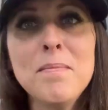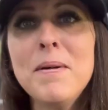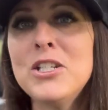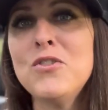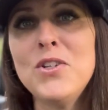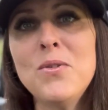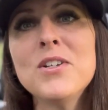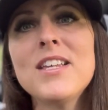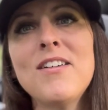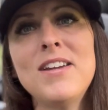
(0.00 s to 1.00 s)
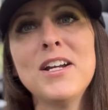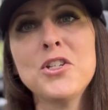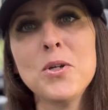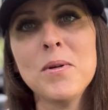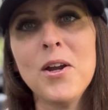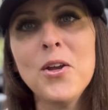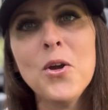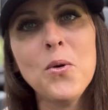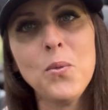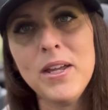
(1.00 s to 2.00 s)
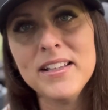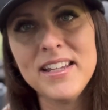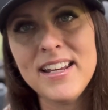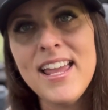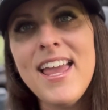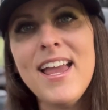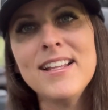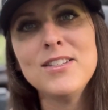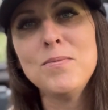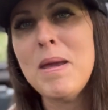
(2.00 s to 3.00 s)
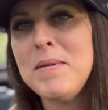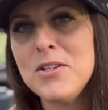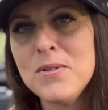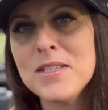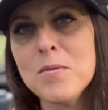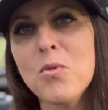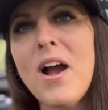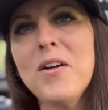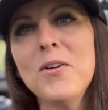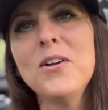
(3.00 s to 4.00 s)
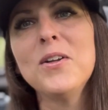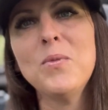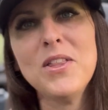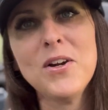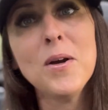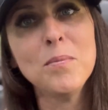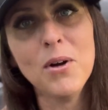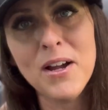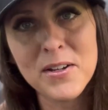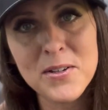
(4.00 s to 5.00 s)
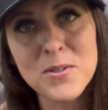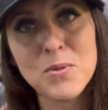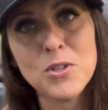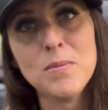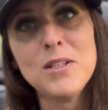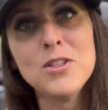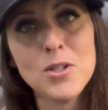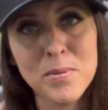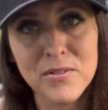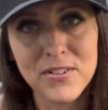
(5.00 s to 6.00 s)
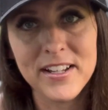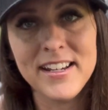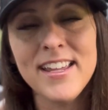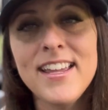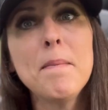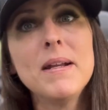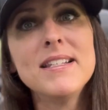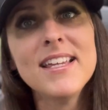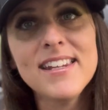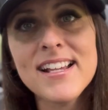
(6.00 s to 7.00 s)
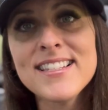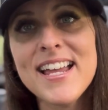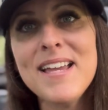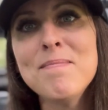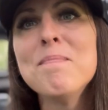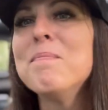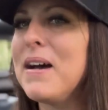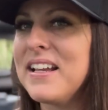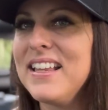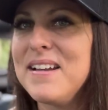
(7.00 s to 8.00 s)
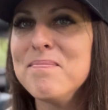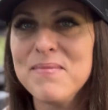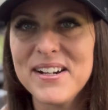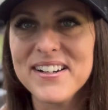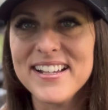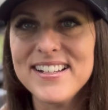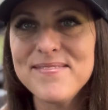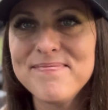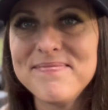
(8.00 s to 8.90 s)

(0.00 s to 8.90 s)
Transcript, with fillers: a bunch of viewers out in October and go wheeling and maybe doing some rock crawling with our Broncos, which will be super fun. But until next time, buckle up, Buttercup.